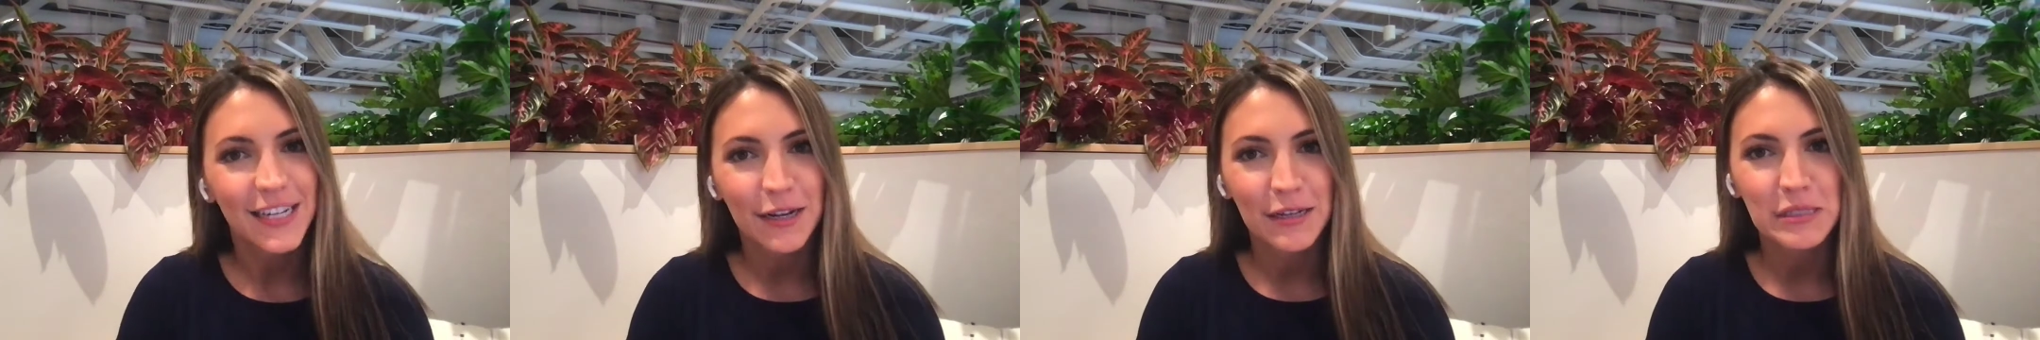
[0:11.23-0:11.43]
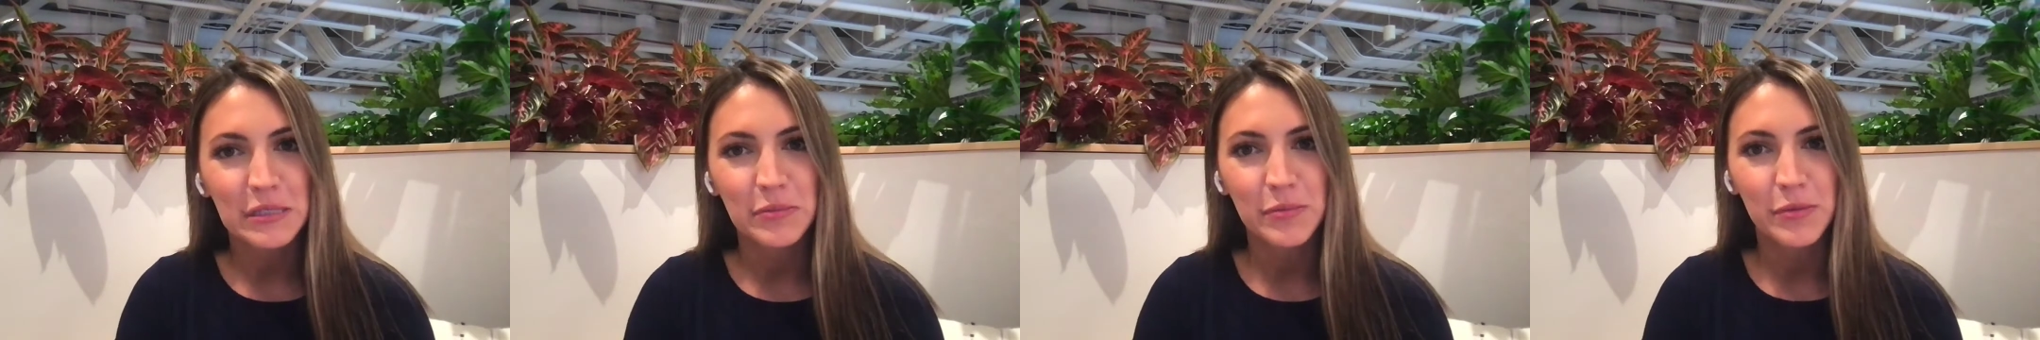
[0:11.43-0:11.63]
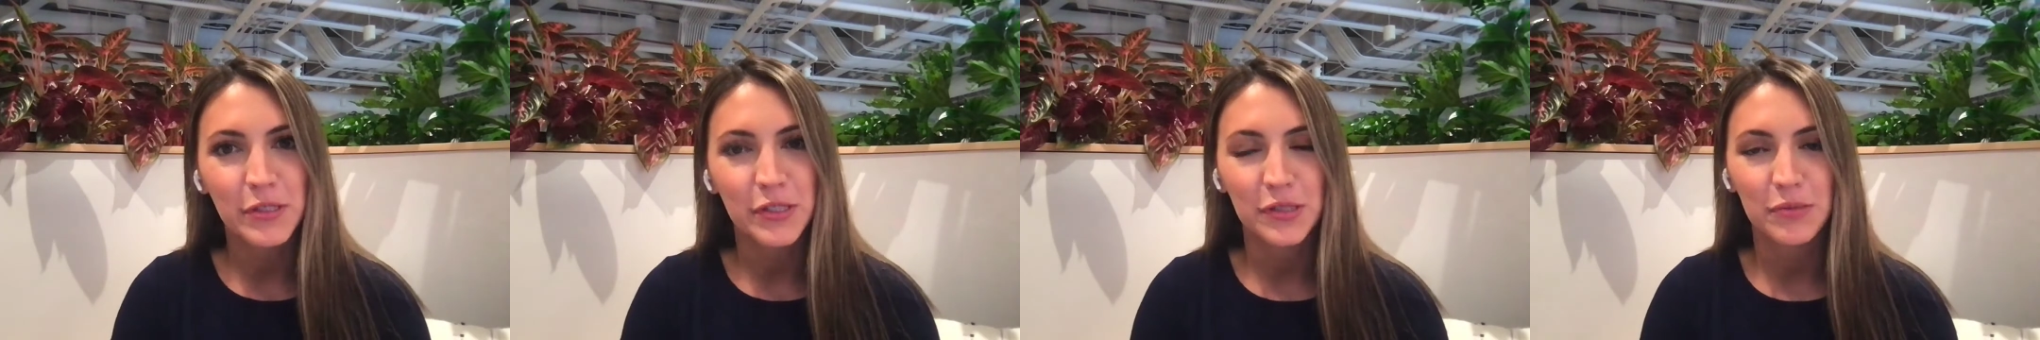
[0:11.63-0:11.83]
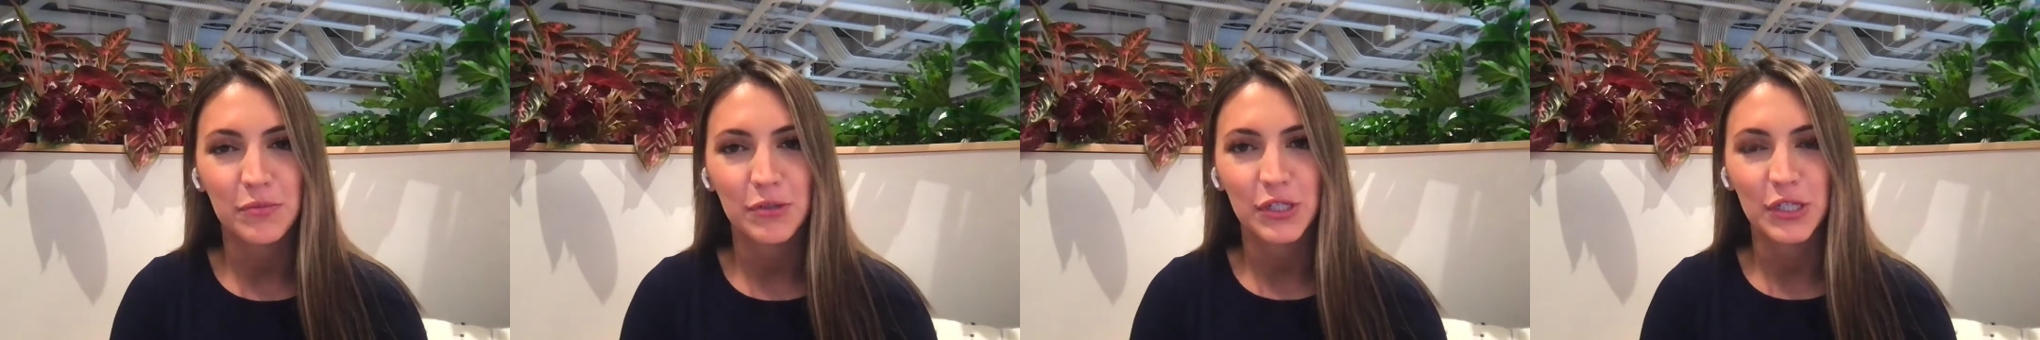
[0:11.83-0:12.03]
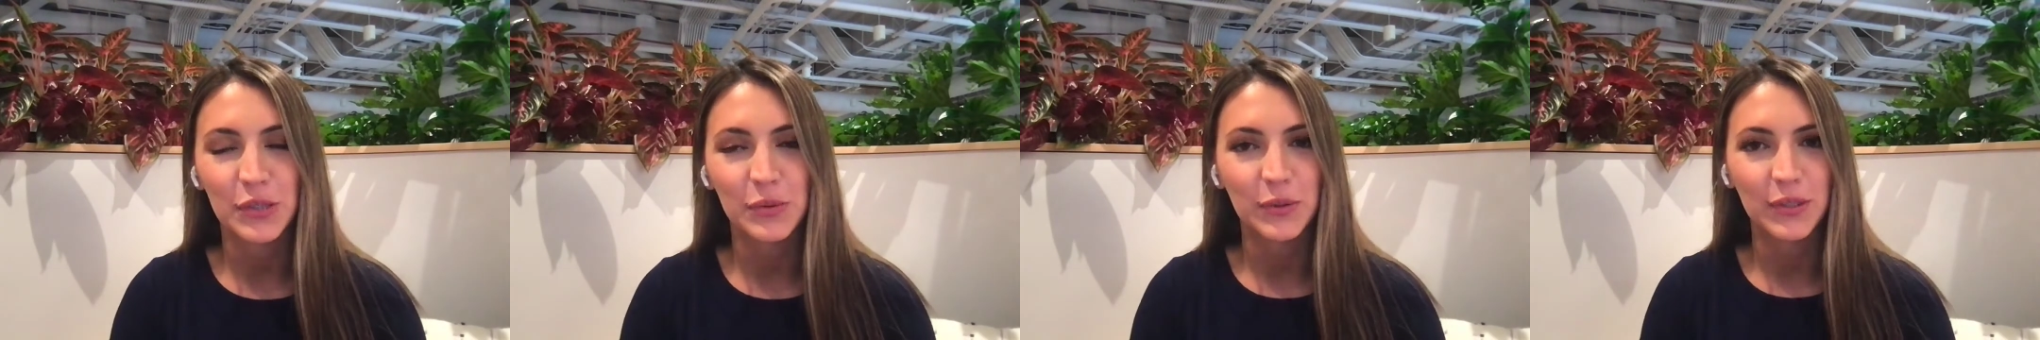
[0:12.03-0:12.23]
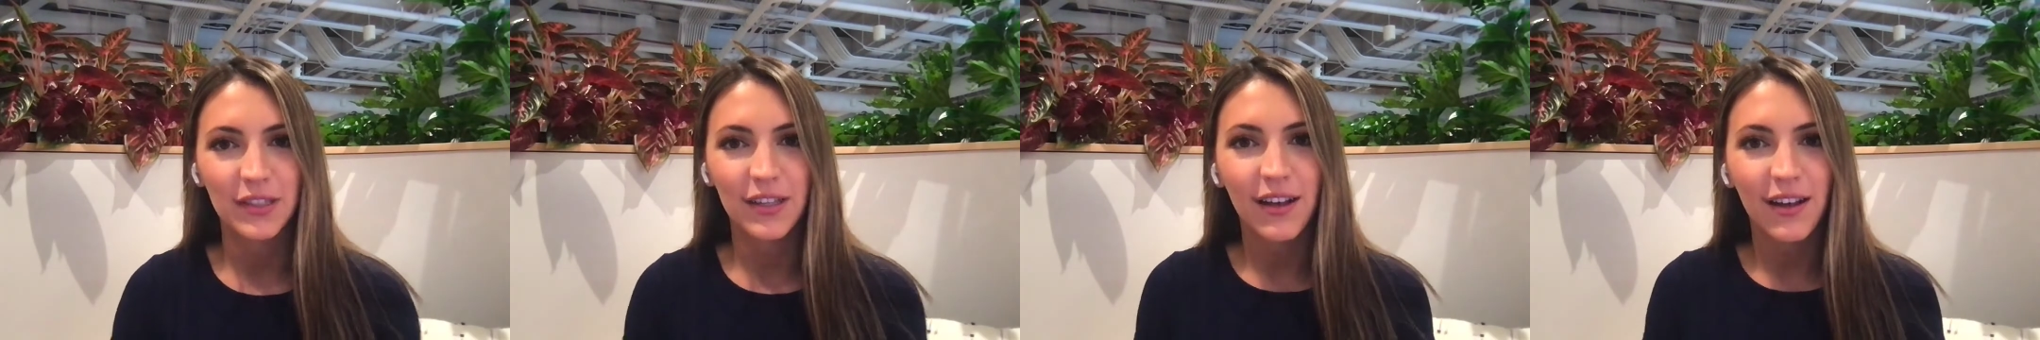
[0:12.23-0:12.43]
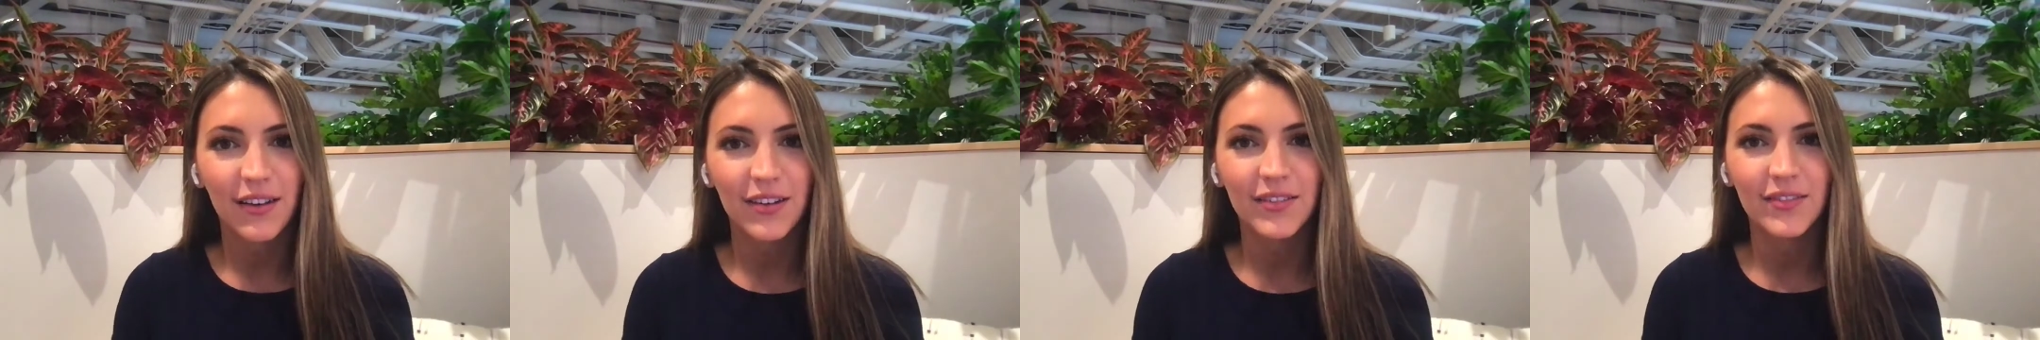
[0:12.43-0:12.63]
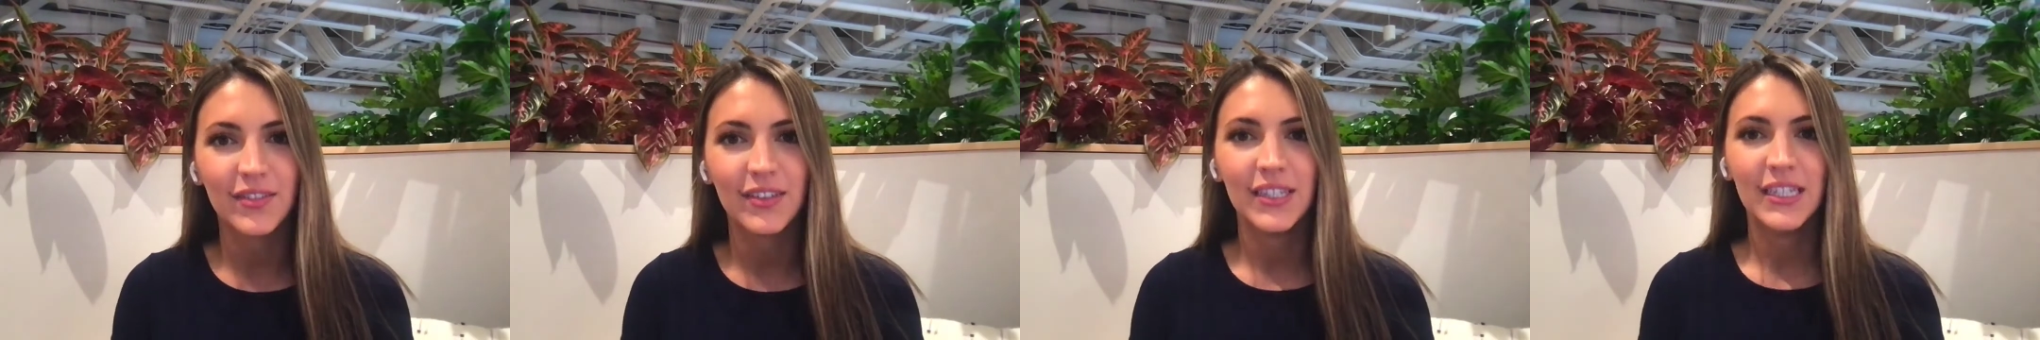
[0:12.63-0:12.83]
customers, I'm sure, will
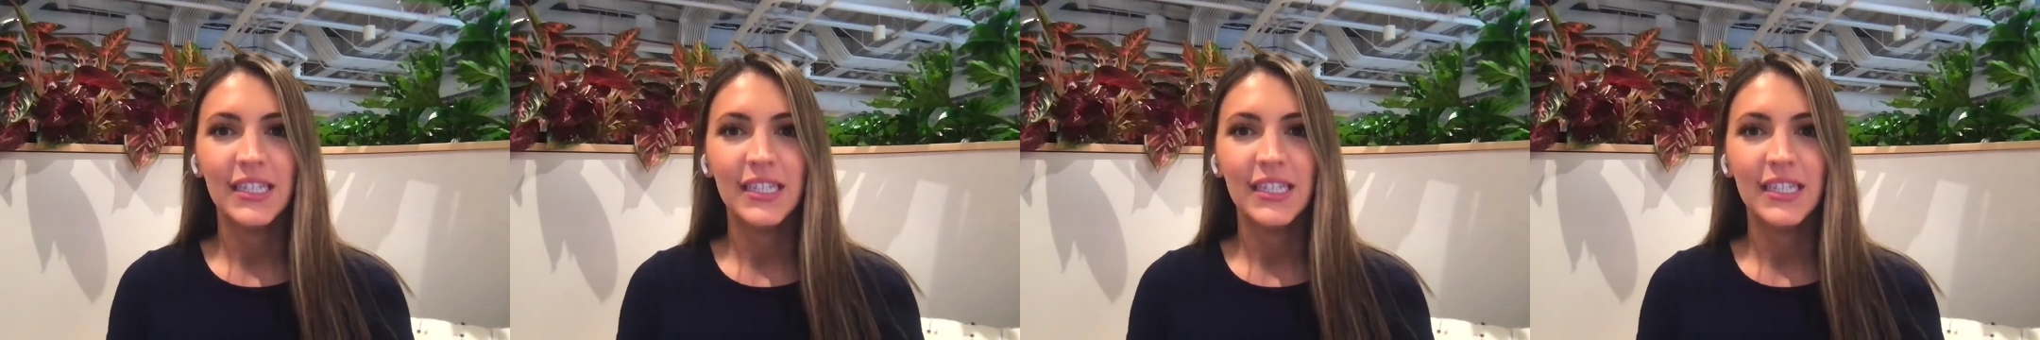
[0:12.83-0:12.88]
love